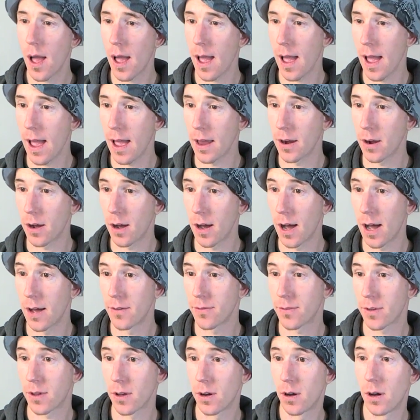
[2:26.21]
And
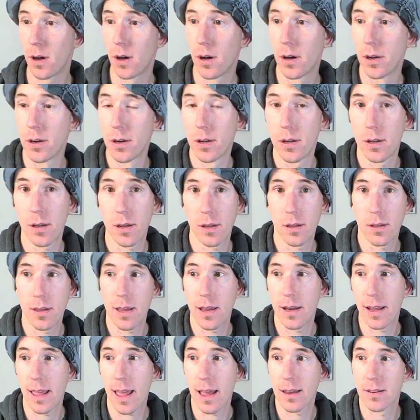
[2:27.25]
I've gone,
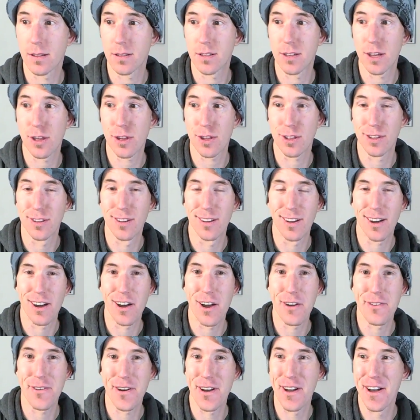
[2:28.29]
yet again, decision.
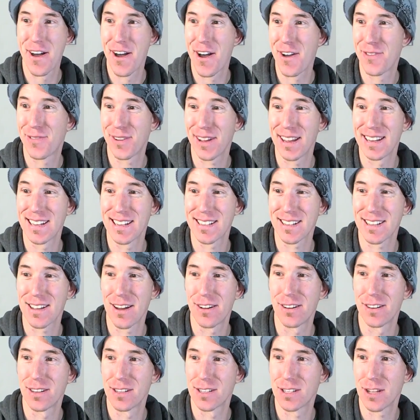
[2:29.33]
Hopefully it doesn't
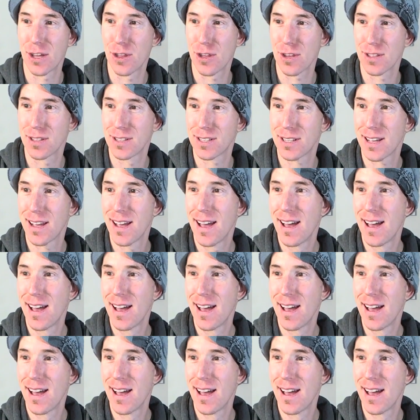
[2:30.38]
go to decisions,